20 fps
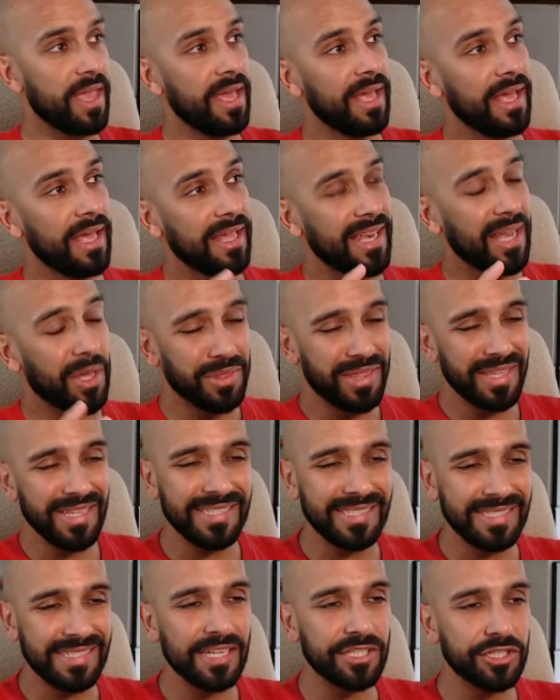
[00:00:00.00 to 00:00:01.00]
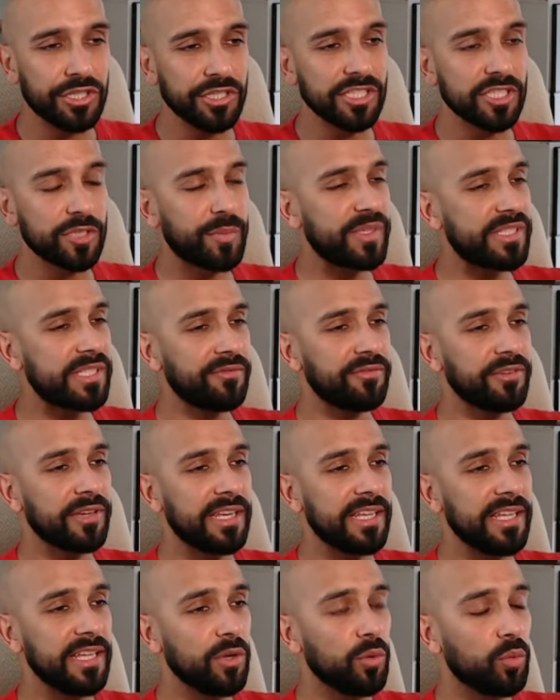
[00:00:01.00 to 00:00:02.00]
Now, this session
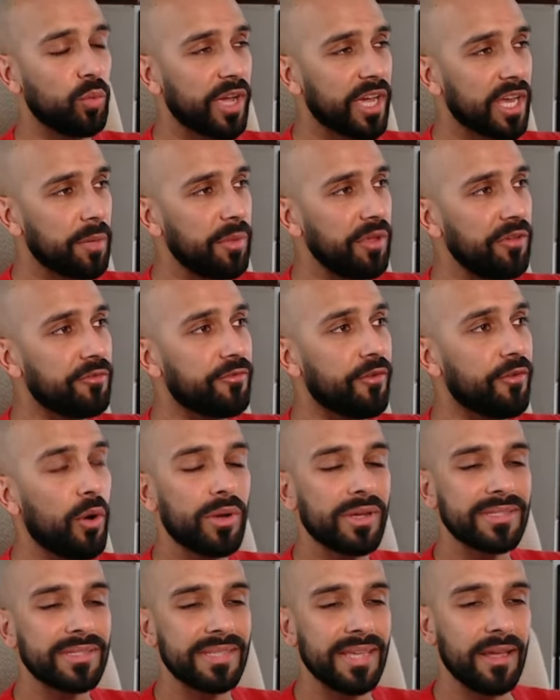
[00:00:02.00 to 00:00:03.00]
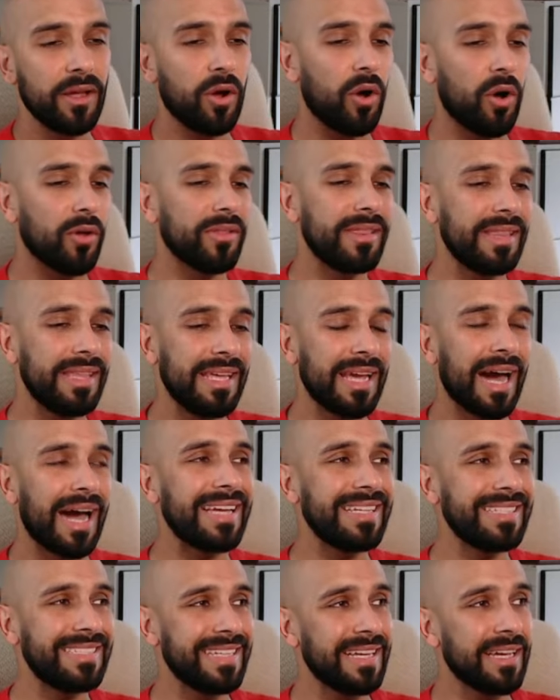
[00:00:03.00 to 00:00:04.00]
specifically, we're going to be focusing on the
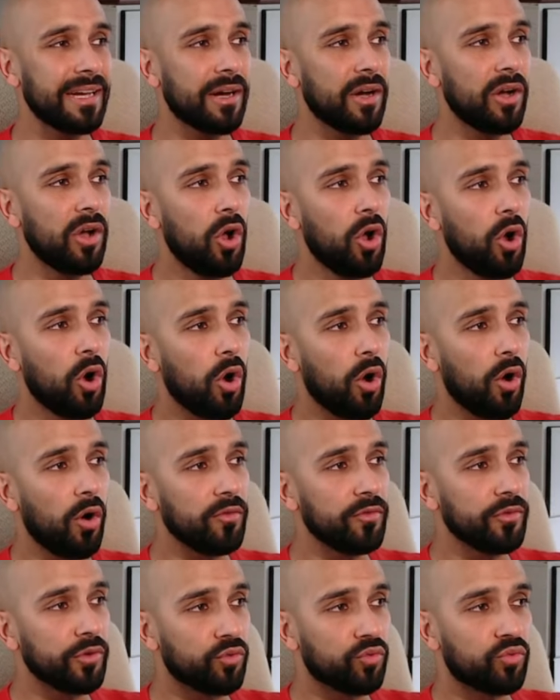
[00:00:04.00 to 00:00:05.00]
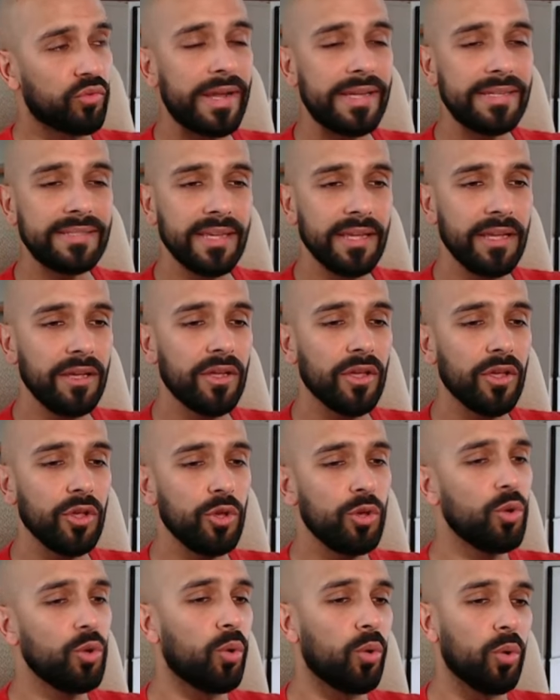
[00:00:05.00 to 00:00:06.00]
idea of raising
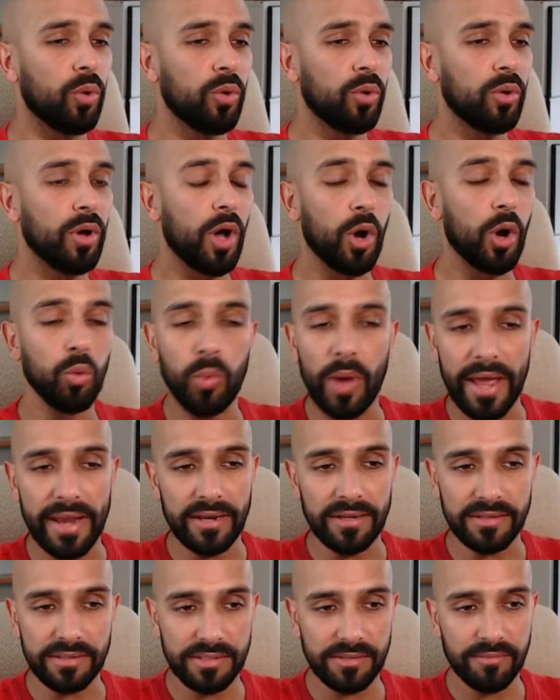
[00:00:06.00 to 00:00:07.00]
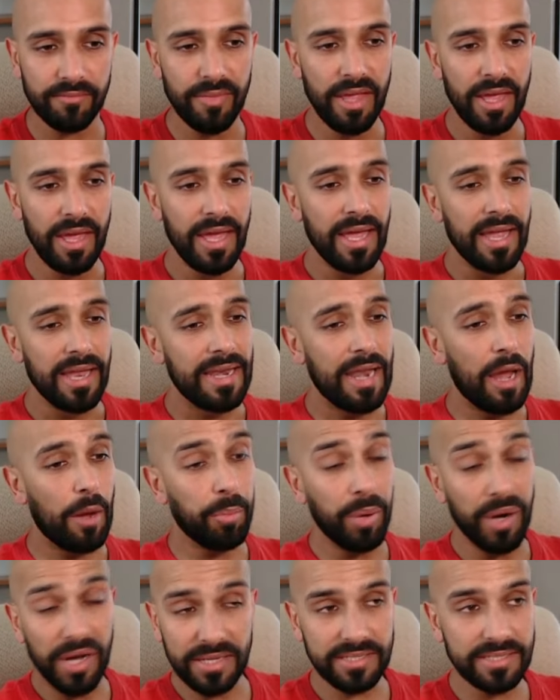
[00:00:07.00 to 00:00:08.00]
your awareness. Now,
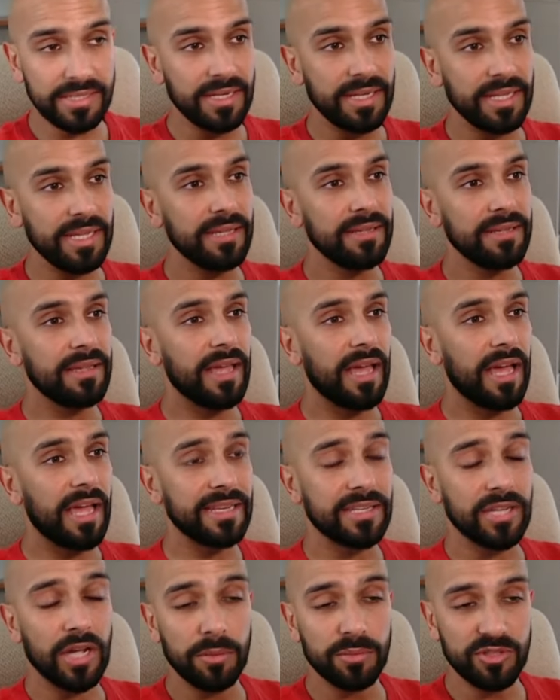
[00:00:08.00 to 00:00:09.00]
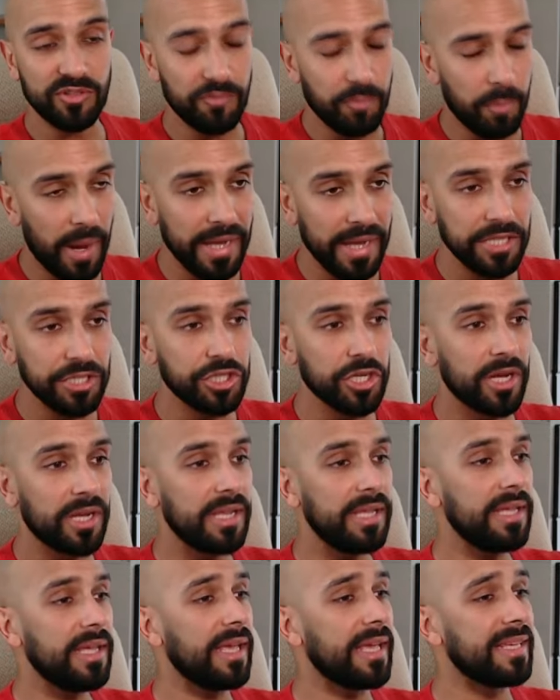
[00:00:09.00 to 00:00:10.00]
personally, in terms of my
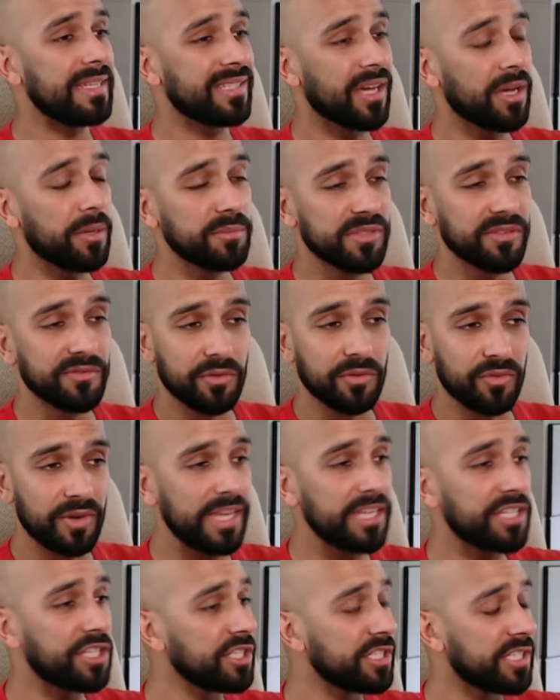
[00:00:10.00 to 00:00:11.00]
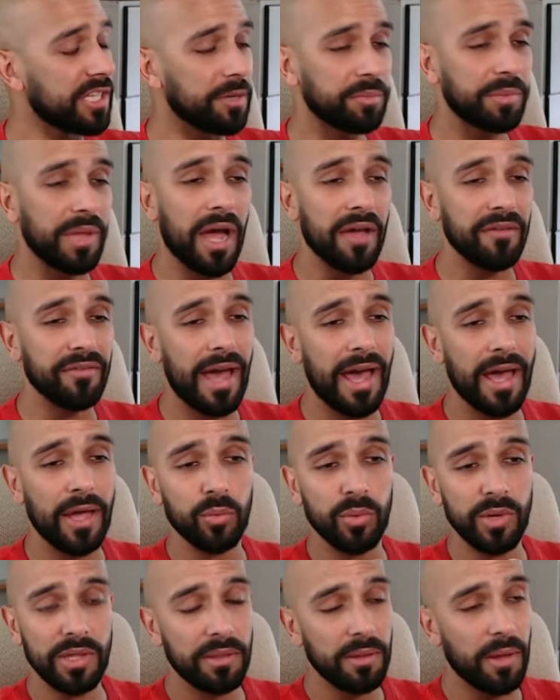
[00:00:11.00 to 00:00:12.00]
journey, in terms of the relationship that I've
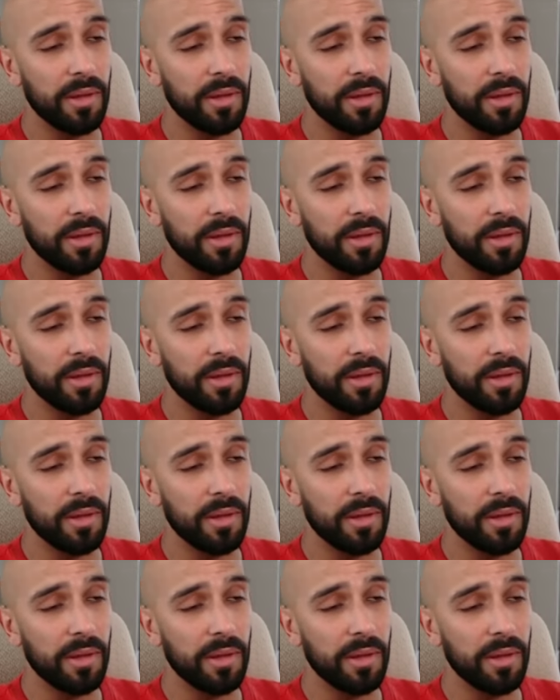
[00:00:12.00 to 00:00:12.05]
had with